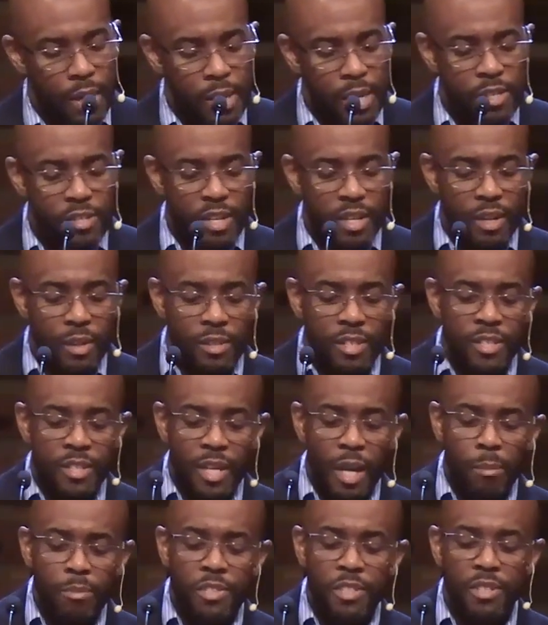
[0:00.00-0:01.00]
He said, in
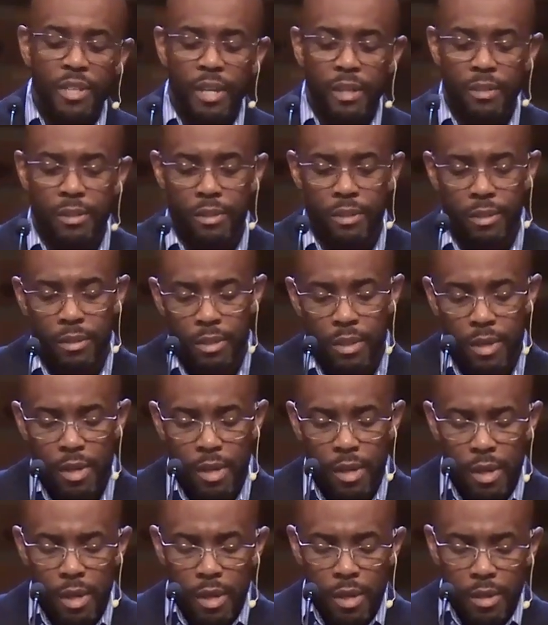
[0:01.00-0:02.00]
some sense,
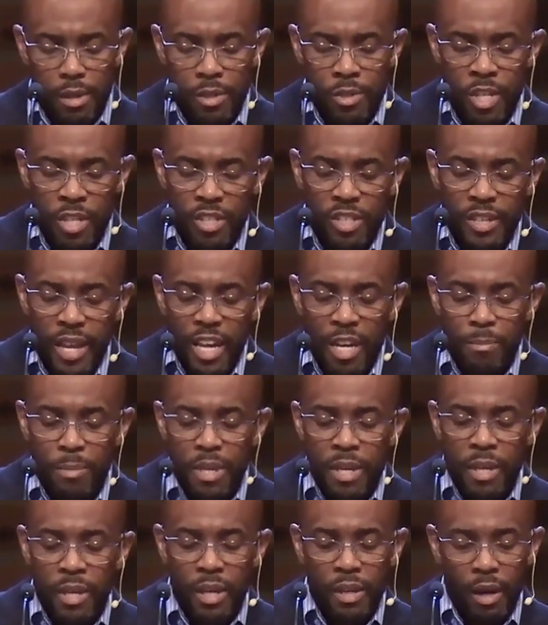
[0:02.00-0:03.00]
Jesus had to
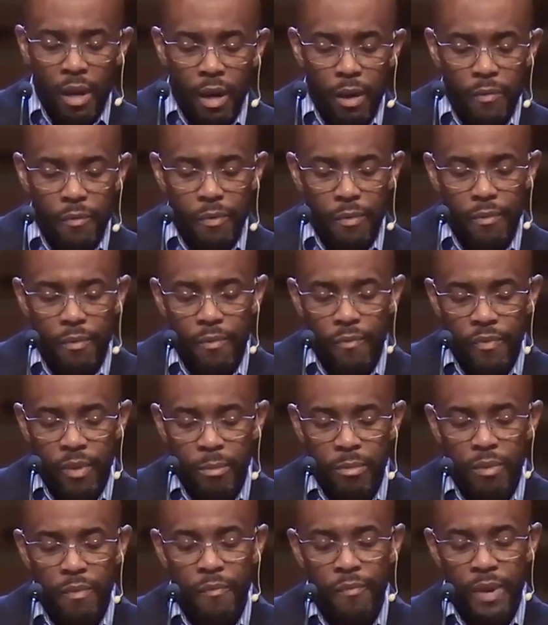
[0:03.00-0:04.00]
be cut off
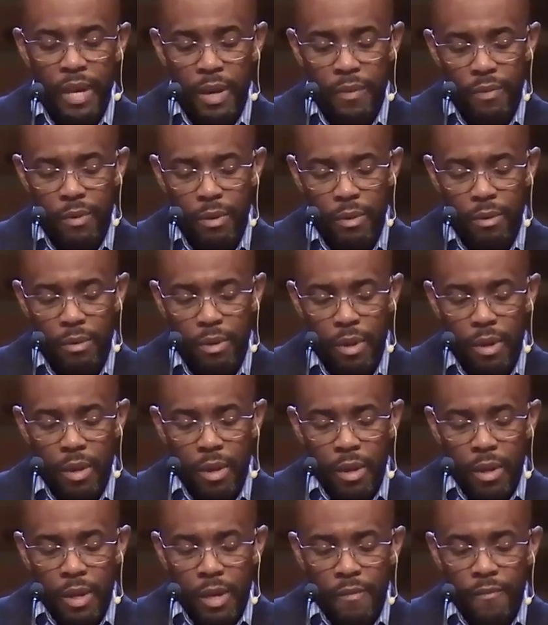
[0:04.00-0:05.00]
from the favor
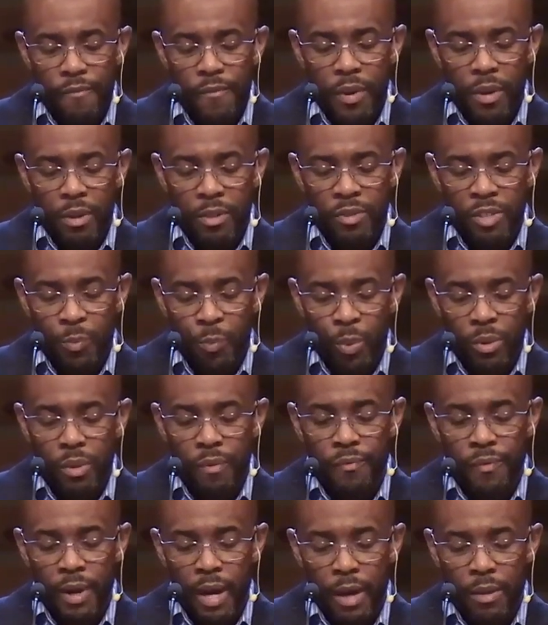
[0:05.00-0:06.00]
and fellowship with
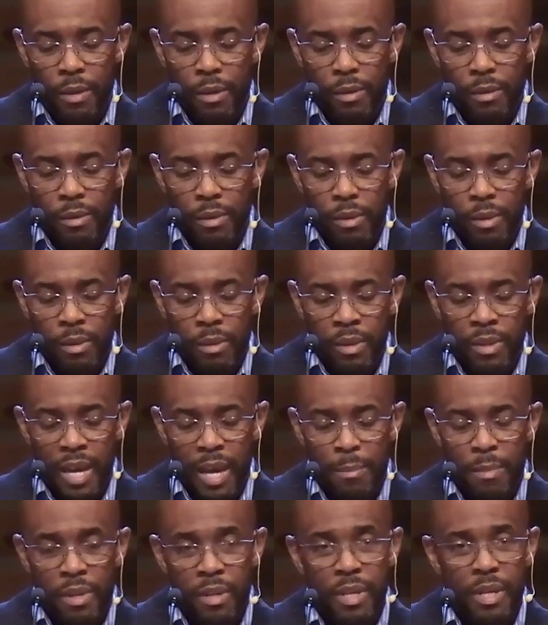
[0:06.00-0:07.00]
the Father that
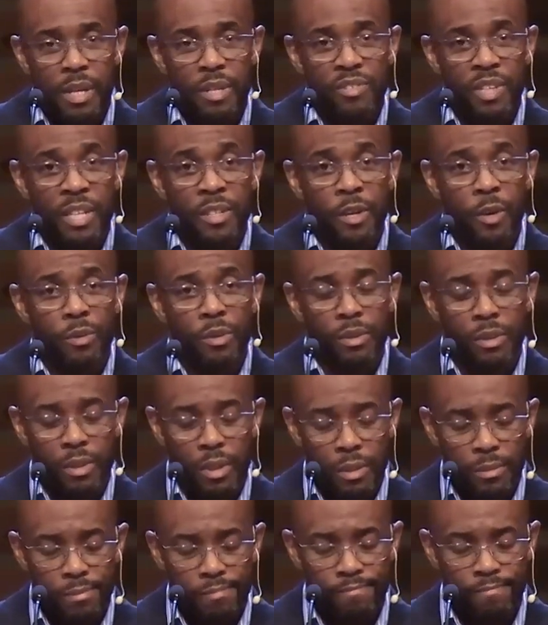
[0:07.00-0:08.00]
had been his
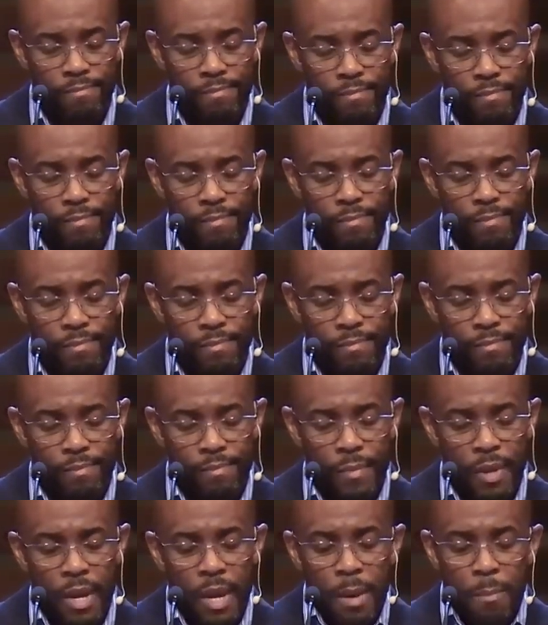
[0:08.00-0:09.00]
eternally
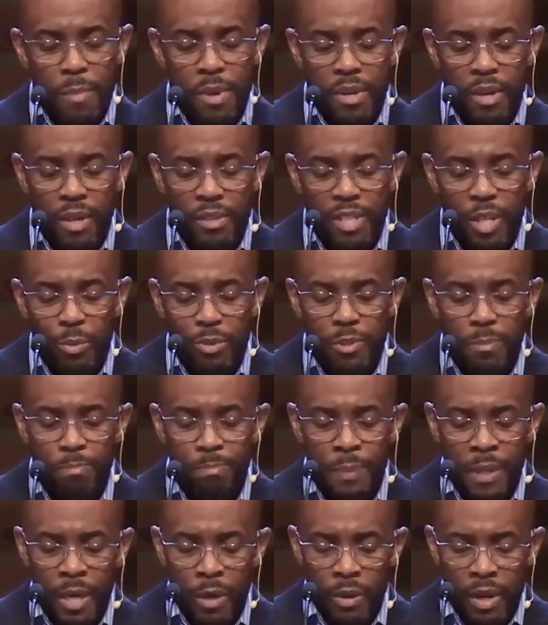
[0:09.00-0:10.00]
because he was
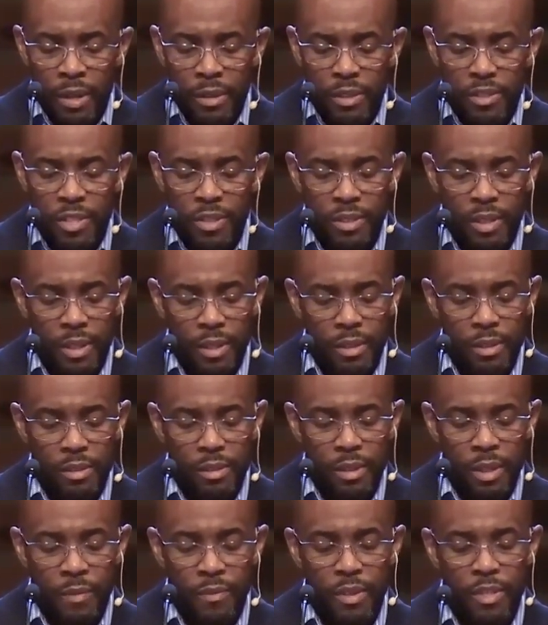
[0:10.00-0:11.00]
bearing the
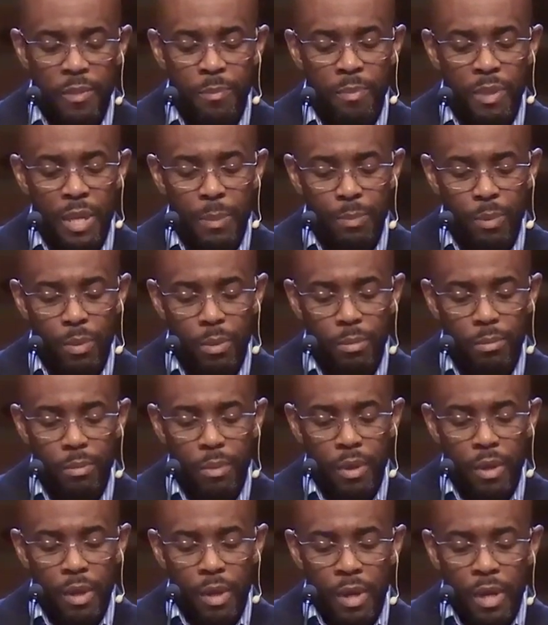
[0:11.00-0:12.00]
sins of his people
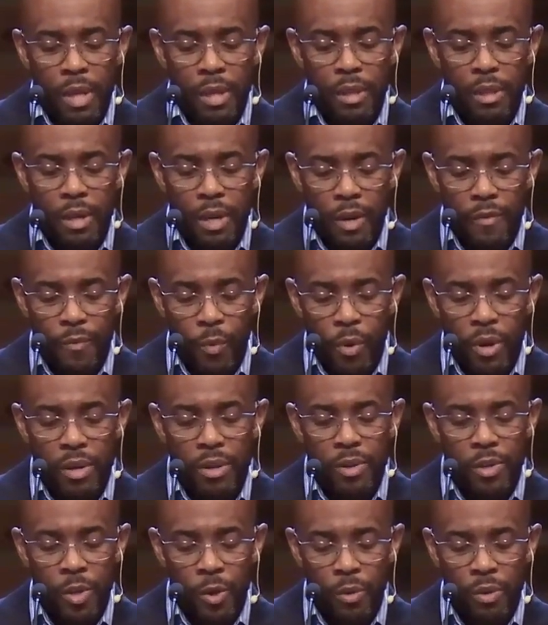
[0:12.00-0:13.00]
and therefore
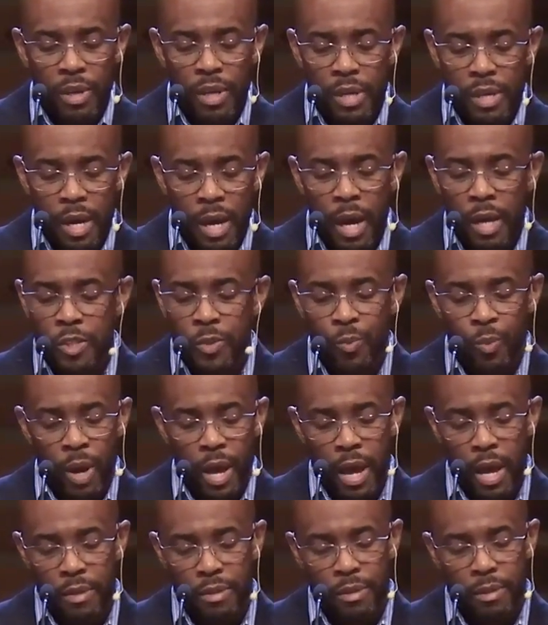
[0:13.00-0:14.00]
enduring God's
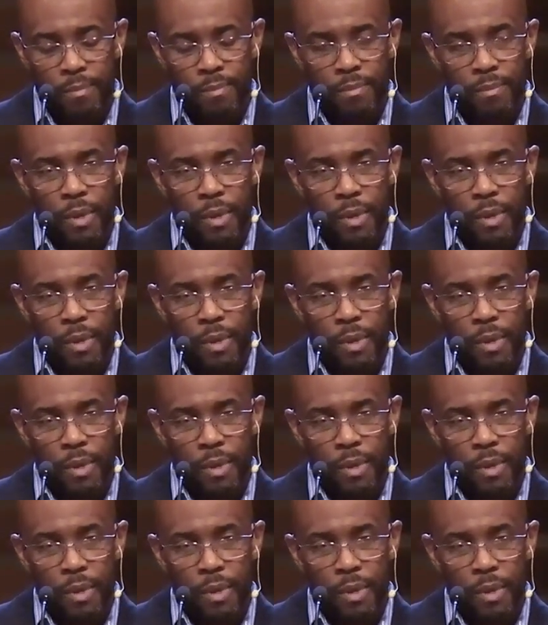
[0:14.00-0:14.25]
wrath.